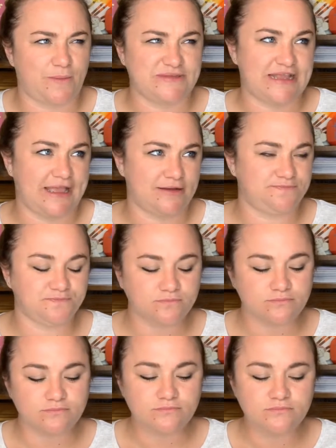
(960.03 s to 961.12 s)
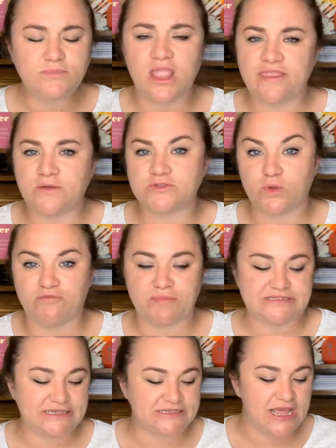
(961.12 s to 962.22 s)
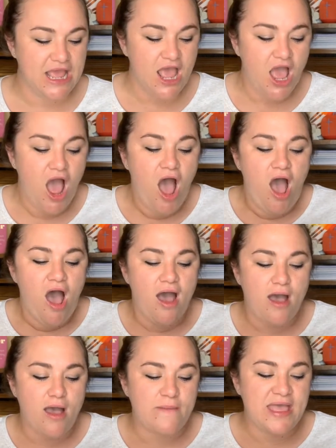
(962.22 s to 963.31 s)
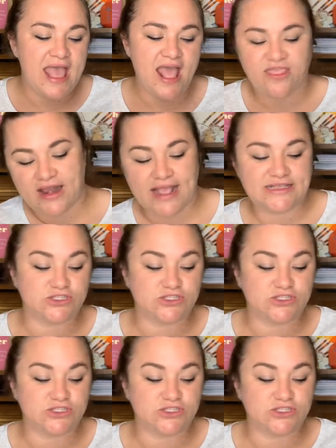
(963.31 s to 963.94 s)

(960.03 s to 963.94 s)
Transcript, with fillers: not mistaken. I think it was 12 petite. Um, and then I